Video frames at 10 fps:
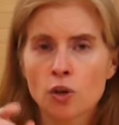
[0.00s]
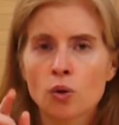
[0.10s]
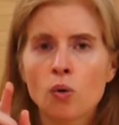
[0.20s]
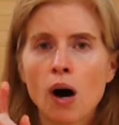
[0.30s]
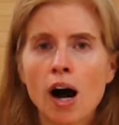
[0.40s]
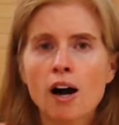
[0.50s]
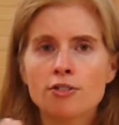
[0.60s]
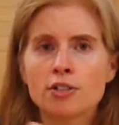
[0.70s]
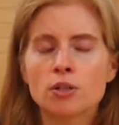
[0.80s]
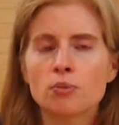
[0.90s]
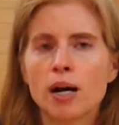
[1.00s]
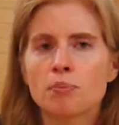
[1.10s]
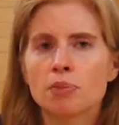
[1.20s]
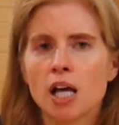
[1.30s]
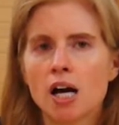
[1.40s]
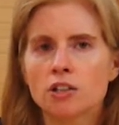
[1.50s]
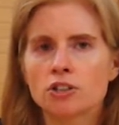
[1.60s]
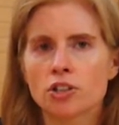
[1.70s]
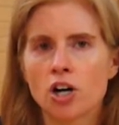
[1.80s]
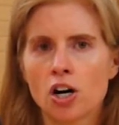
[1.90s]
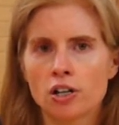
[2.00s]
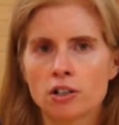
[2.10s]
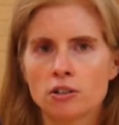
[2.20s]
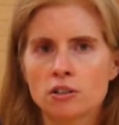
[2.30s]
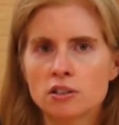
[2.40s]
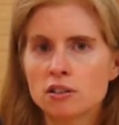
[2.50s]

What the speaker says: who often write blogs or articles,